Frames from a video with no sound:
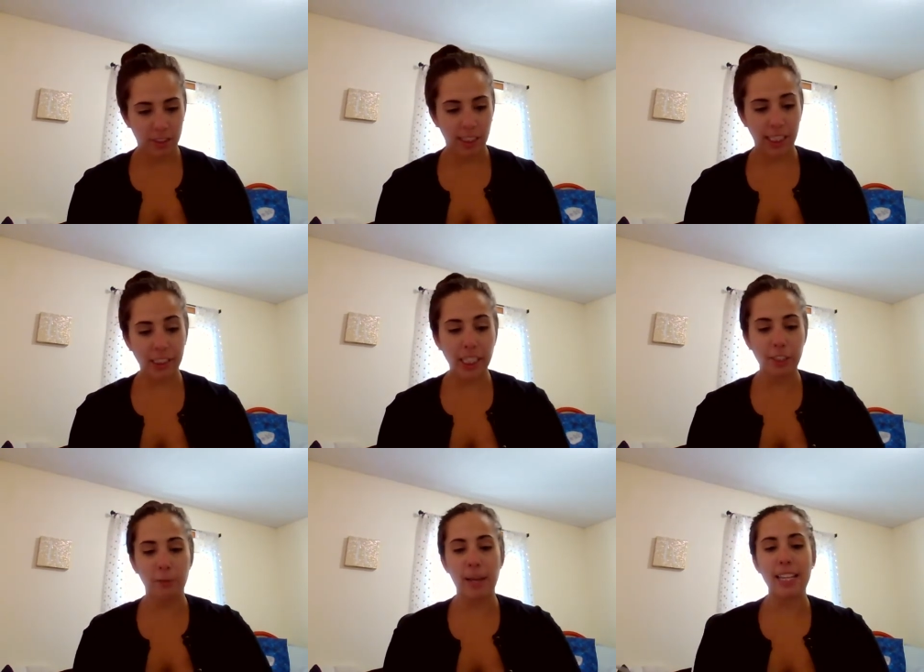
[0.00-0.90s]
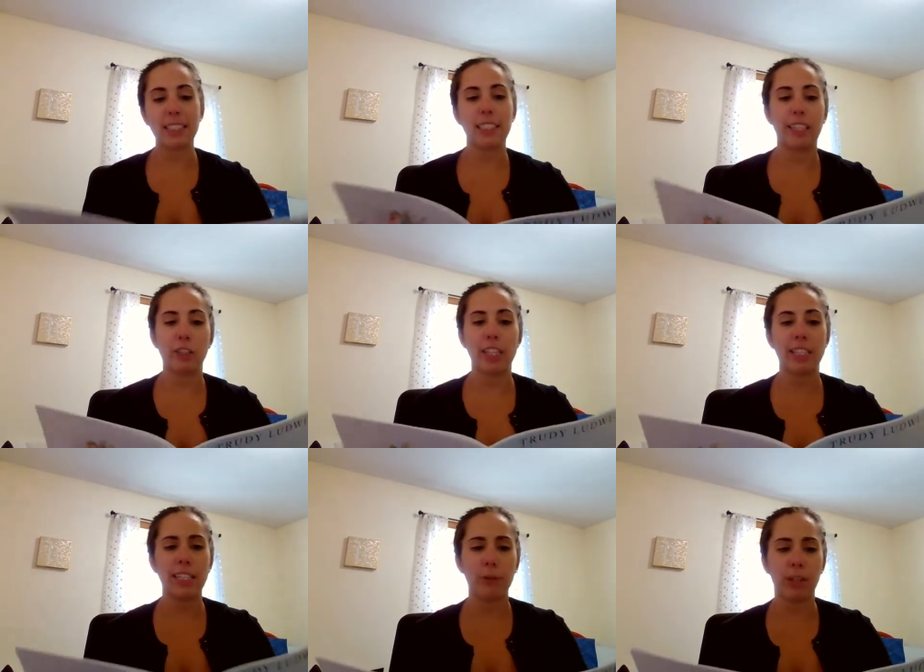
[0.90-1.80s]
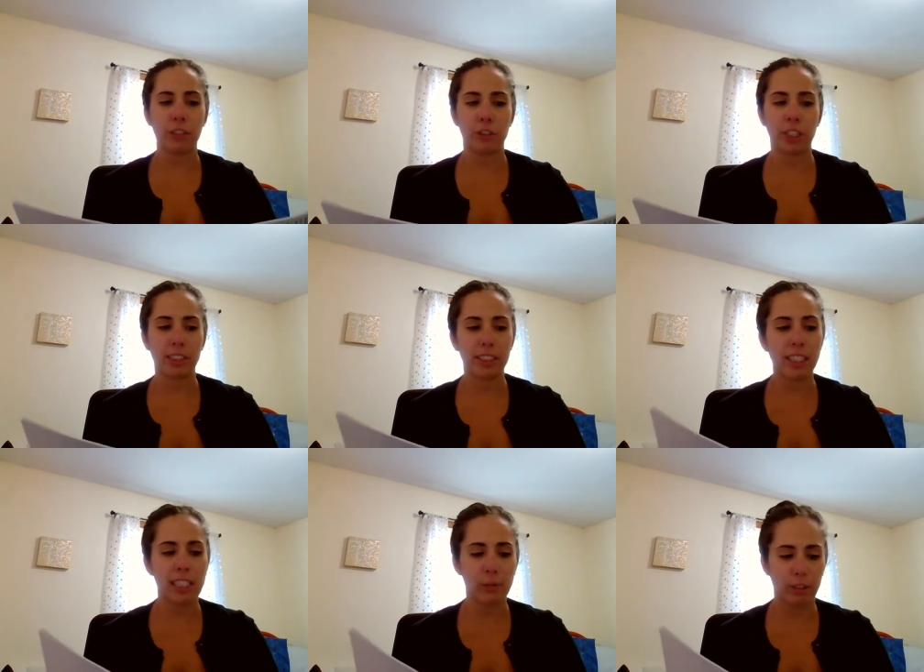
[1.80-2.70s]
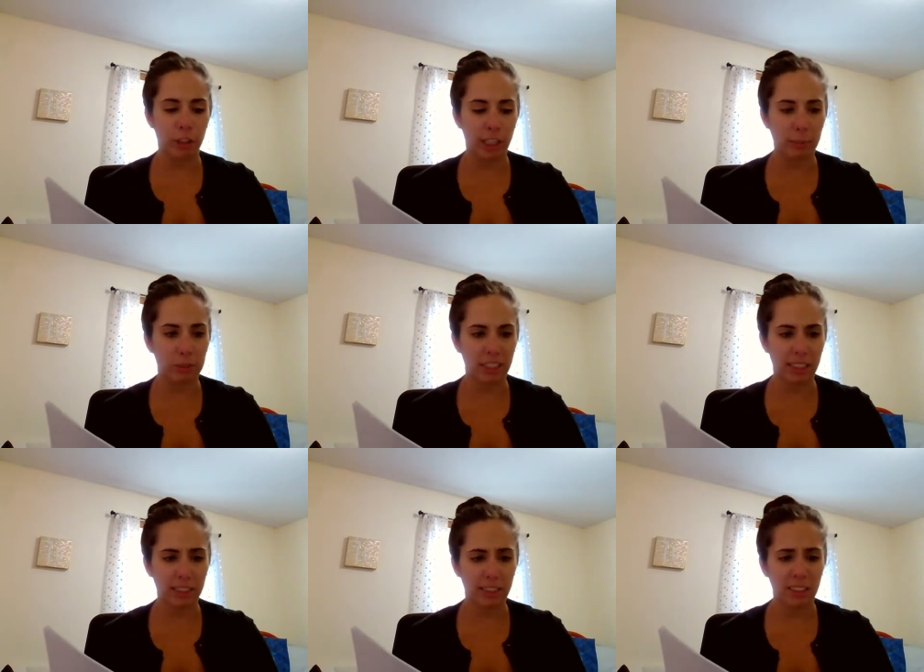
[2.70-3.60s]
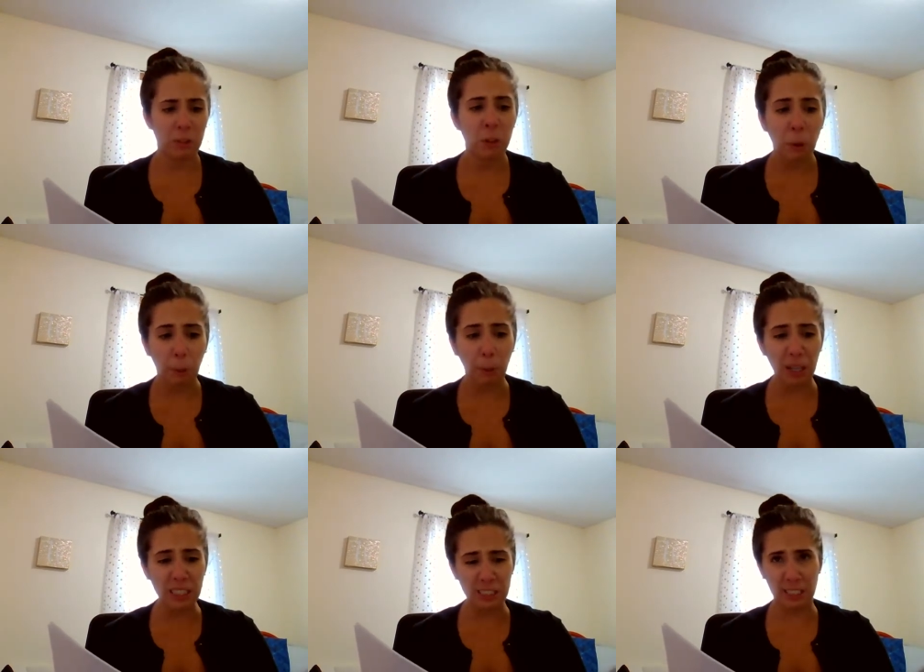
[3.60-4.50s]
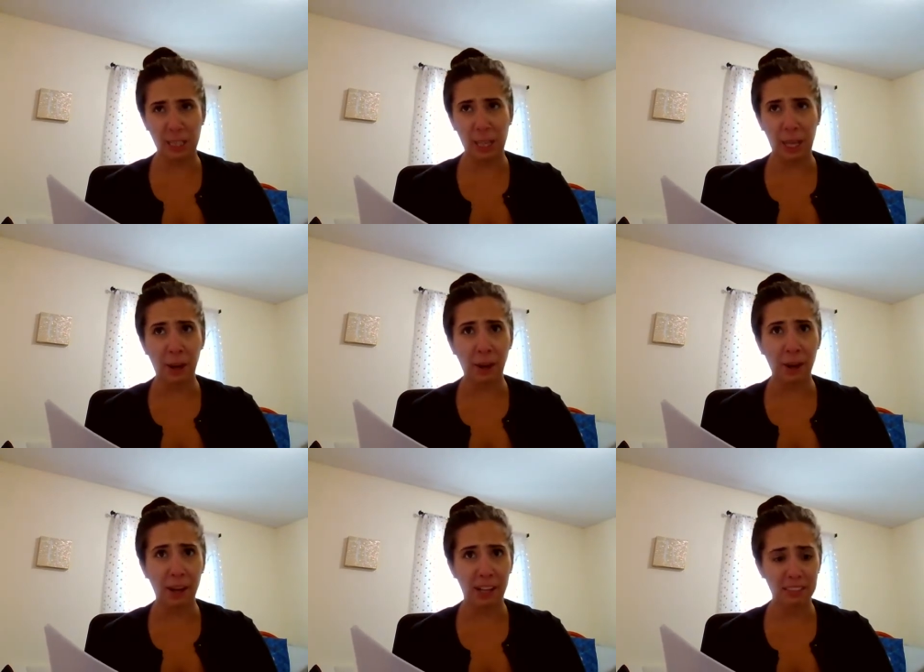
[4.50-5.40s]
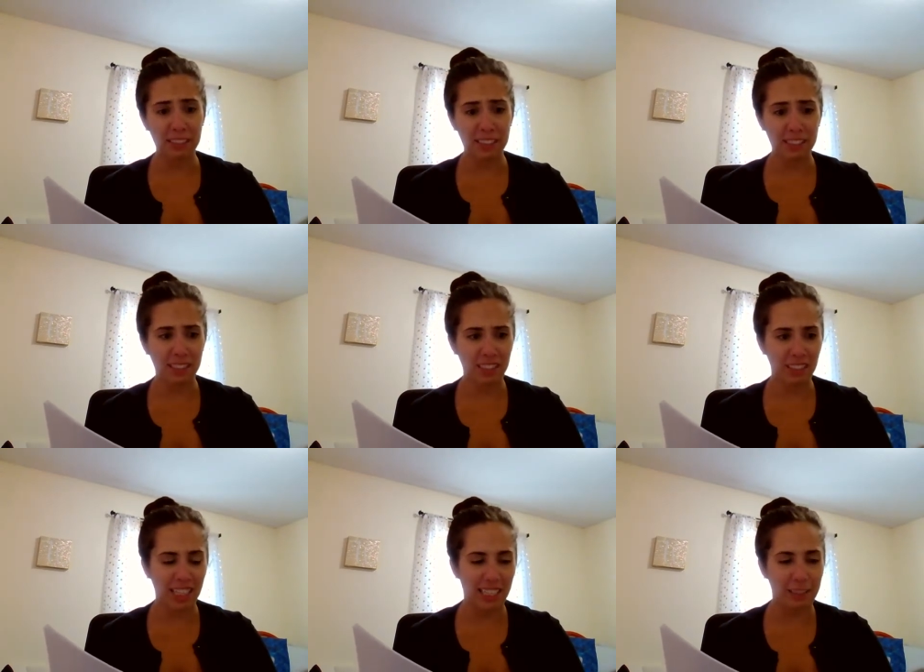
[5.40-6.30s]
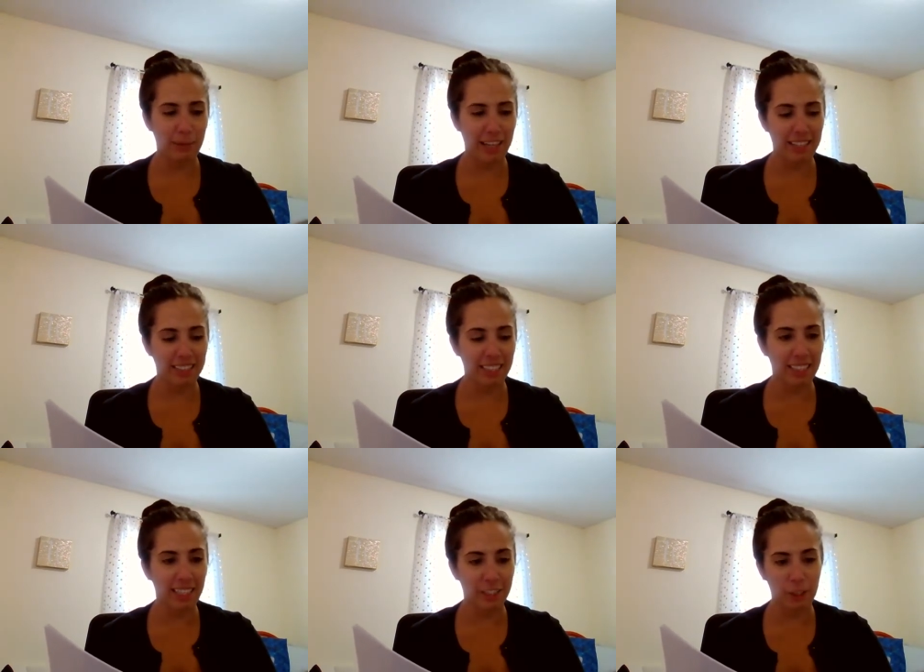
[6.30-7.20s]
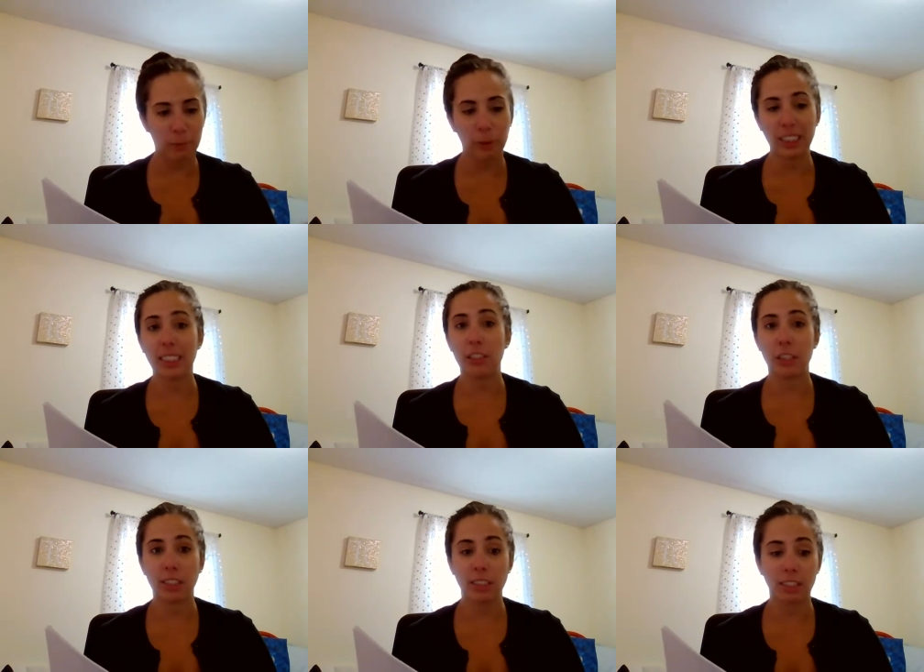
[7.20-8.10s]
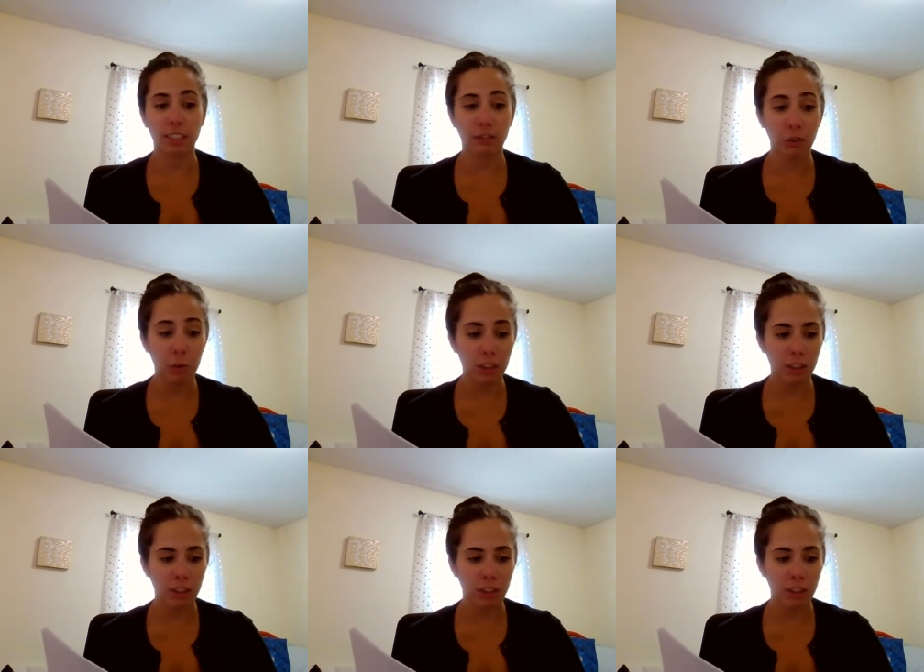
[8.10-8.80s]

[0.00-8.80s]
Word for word: At lunch, Madison and JT watched Justin eat with chopsticks. What's that? asked Madison as she points at Justin's food.